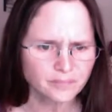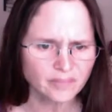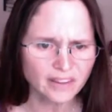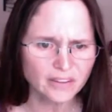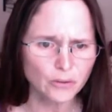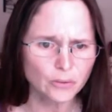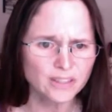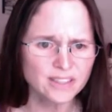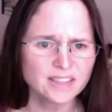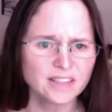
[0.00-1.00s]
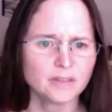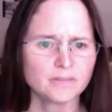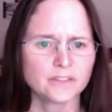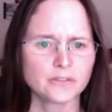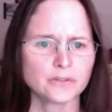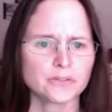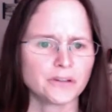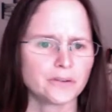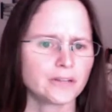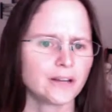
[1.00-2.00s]
you can see a visitor
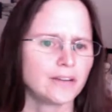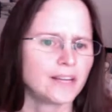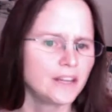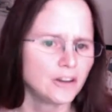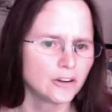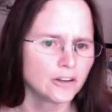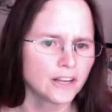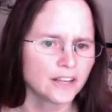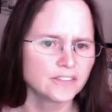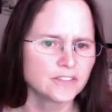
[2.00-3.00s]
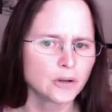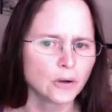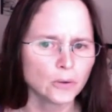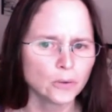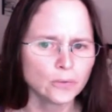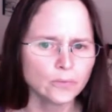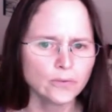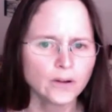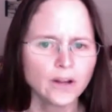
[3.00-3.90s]
center down here, Cades Cove.